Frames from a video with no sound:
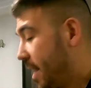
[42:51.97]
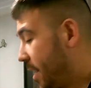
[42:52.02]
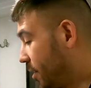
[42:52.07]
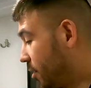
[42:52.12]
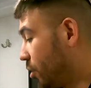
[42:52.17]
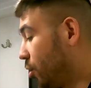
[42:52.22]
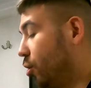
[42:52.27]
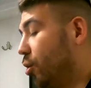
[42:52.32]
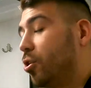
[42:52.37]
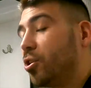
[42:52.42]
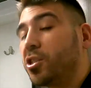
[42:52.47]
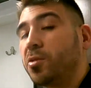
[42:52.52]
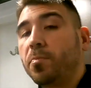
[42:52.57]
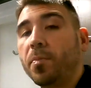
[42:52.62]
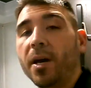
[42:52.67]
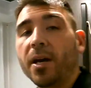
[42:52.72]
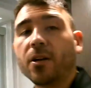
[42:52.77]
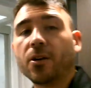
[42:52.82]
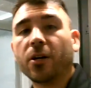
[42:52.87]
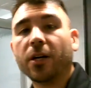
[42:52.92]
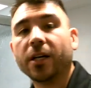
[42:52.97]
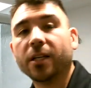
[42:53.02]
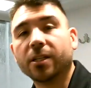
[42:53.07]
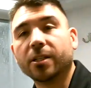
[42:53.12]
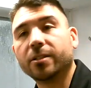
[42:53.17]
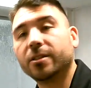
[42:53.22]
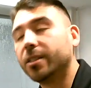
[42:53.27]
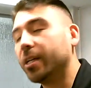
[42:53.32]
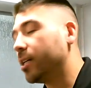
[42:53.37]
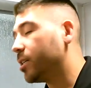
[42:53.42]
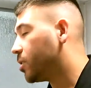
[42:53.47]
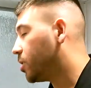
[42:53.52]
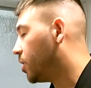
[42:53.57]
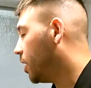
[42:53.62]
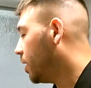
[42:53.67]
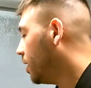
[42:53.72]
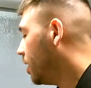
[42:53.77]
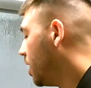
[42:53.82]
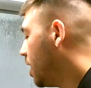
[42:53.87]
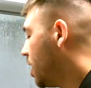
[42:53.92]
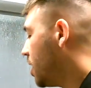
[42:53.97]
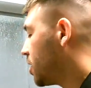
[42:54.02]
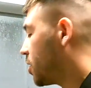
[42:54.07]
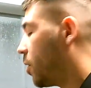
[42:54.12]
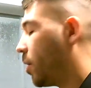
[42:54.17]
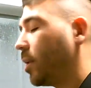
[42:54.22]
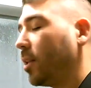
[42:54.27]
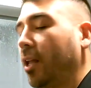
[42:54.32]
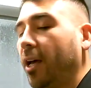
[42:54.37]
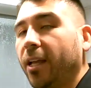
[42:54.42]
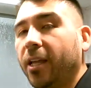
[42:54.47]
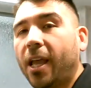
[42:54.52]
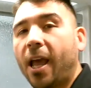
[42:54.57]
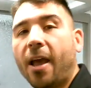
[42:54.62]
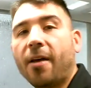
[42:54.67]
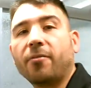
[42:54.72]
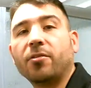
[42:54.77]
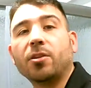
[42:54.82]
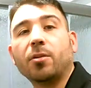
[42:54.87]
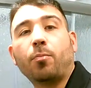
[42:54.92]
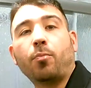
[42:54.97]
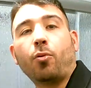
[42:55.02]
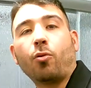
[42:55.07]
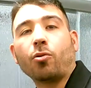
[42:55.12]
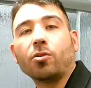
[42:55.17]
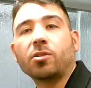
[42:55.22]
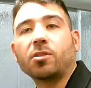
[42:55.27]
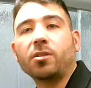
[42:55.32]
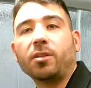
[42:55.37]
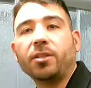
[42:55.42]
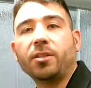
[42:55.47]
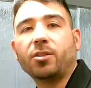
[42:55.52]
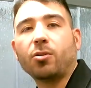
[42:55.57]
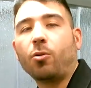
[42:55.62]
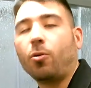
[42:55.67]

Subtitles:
It looks better in addition. So I like having the porcelain